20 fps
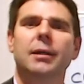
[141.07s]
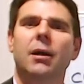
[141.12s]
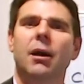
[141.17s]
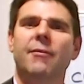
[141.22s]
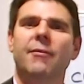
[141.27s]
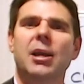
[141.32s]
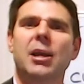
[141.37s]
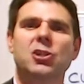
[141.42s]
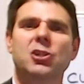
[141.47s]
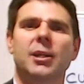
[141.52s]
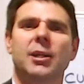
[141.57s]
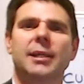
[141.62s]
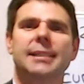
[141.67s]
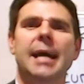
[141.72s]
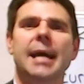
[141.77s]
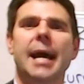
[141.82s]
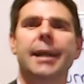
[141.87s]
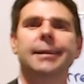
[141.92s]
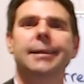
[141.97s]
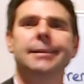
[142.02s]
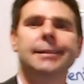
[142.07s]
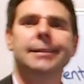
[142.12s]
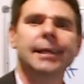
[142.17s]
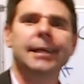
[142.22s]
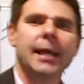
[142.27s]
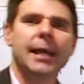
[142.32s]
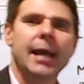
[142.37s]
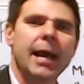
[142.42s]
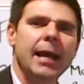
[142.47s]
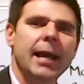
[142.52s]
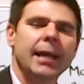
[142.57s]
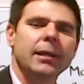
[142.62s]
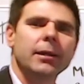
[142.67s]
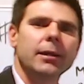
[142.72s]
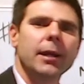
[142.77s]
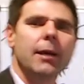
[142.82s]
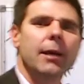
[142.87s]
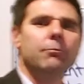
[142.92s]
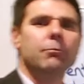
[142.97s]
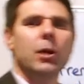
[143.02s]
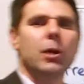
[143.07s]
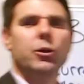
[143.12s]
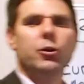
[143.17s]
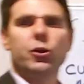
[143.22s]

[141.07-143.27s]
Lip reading: I've actually done a